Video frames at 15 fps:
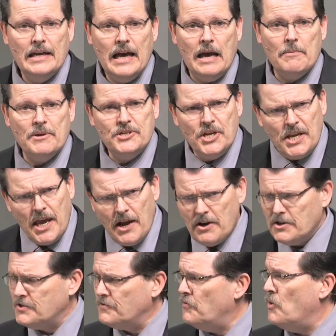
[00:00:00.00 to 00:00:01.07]
How much he
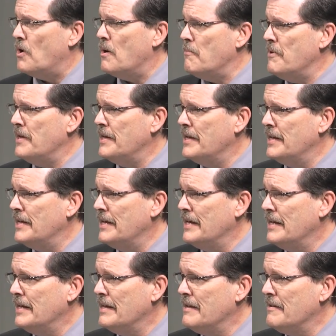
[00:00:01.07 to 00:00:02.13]
cares for them?
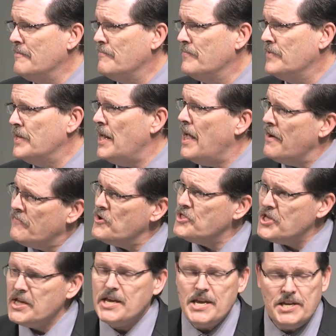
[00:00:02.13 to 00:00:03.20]
That
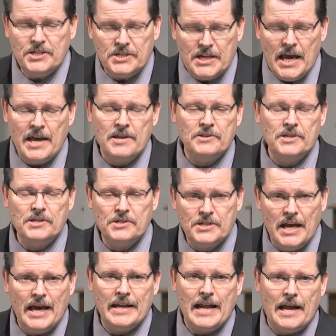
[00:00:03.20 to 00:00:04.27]
everything he says is
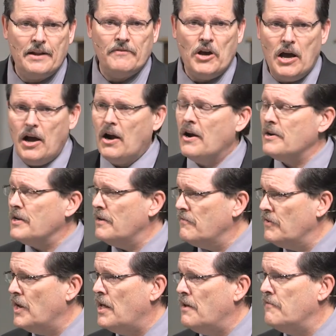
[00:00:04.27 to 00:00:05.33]
said out of a heart
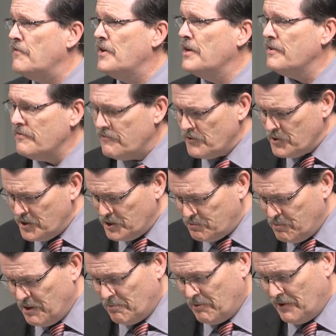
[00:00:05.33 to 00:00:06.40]
of love for these
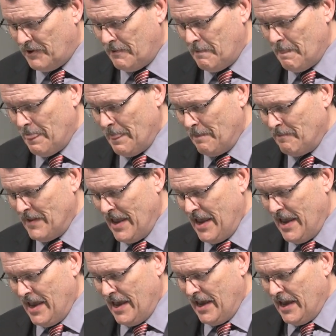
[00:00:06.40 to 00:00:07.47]
people.
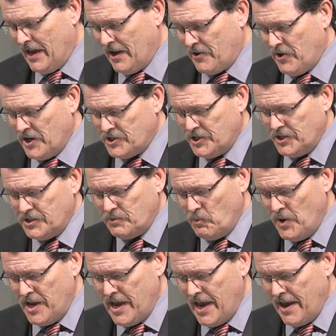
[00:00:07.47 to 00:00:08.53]
Christians,
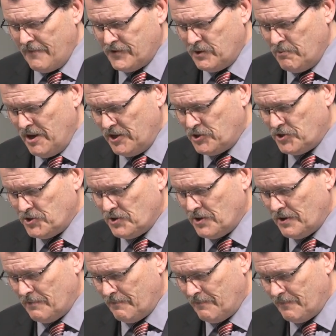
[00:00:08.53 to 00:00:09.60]
we have to make
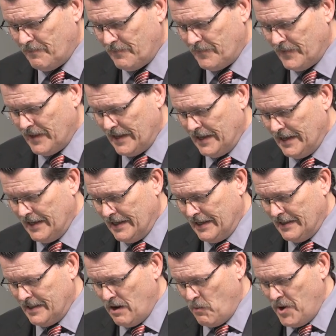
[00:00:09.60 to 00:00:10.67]
sure
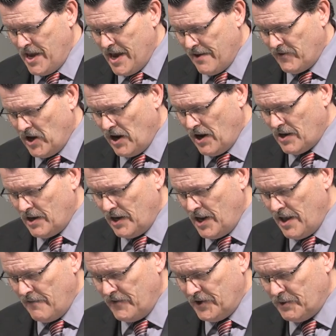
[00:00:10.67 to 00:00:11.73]
that we have a heart of
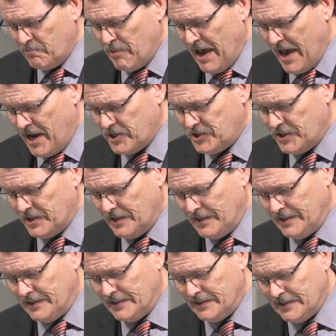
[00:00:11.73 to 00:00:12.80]
love and compassion
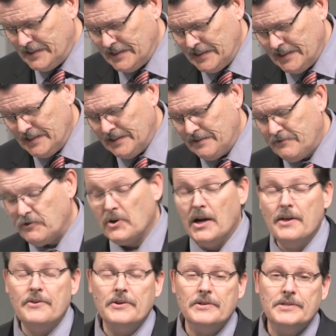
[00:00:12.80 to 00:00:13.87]
for
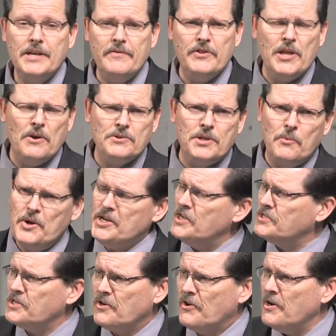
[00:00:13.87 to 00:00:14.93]
others, even those that we
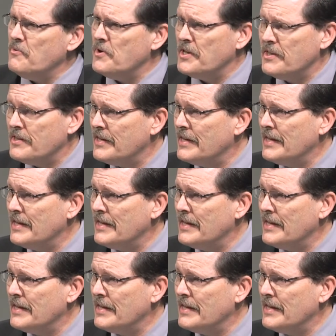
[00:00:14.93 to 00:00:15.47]
disagree with.